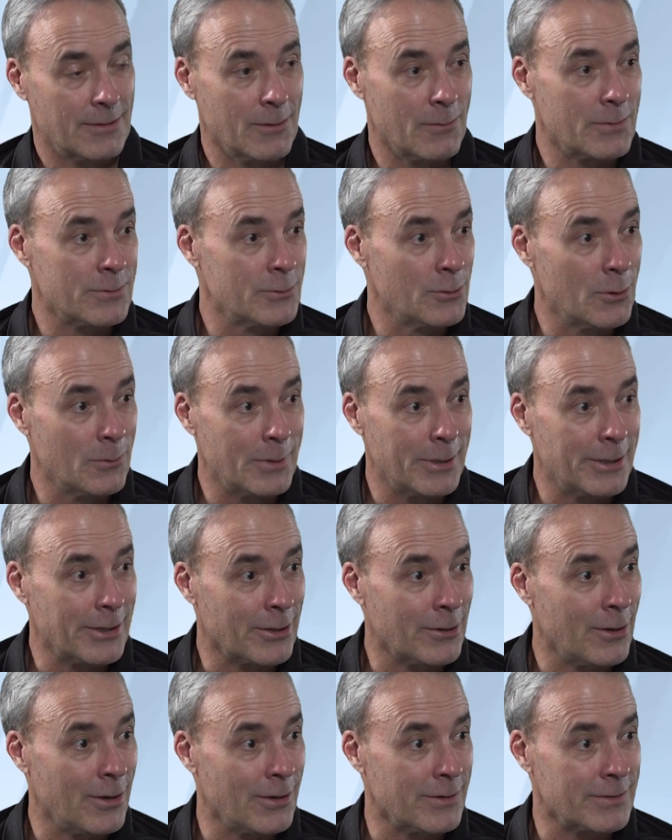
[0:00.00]
There was nobody
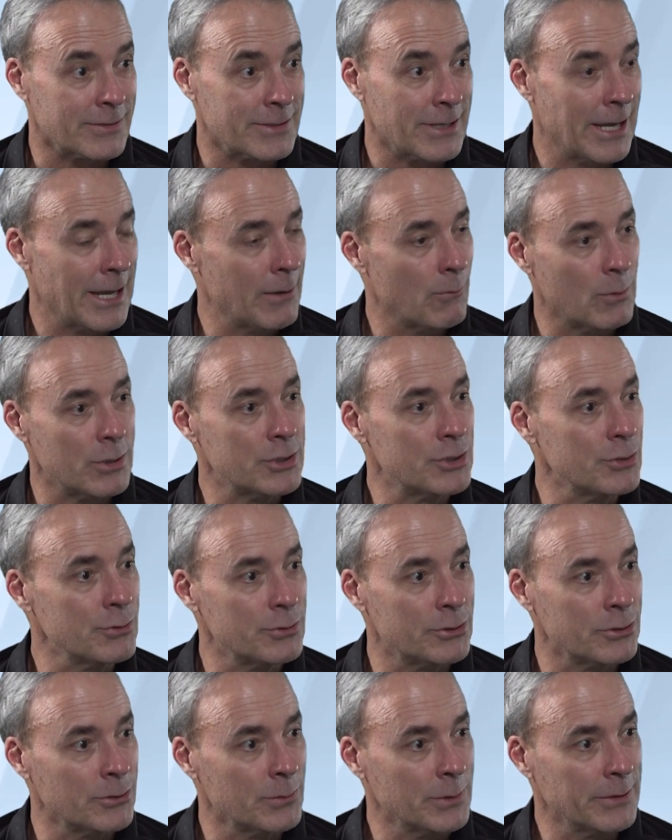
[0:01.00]
to call to say, hey, what'd you
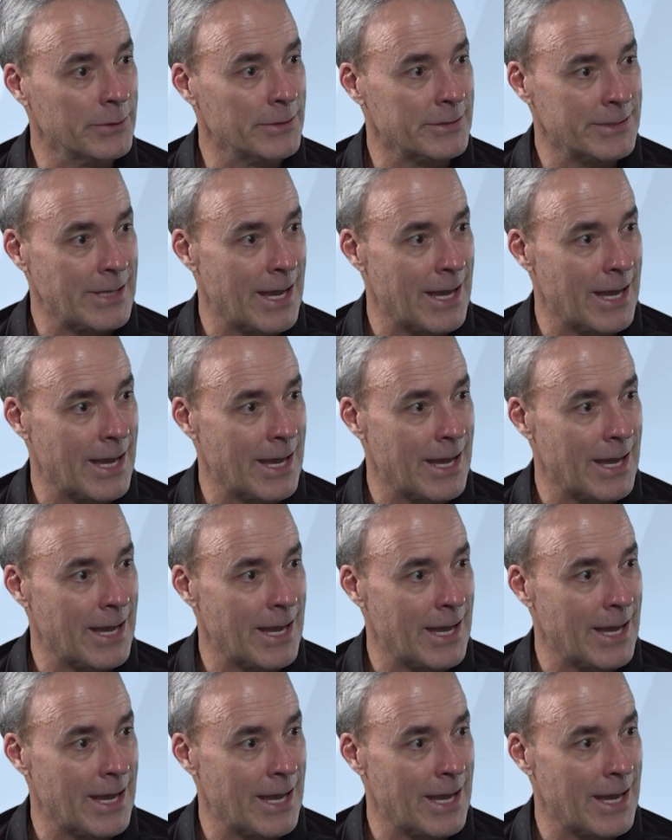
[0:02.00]
do when this